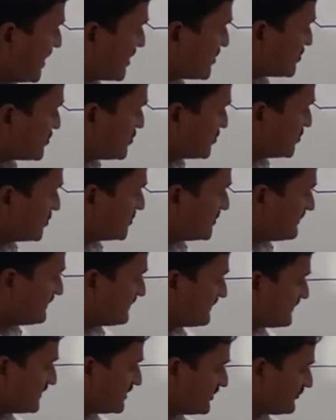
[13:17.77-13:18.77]

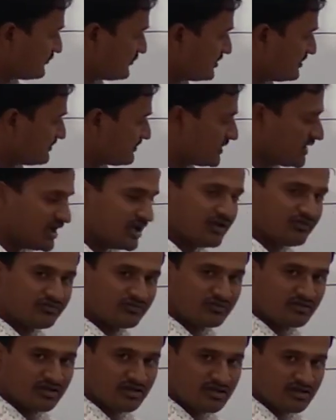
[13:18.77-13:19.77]
x2, this implies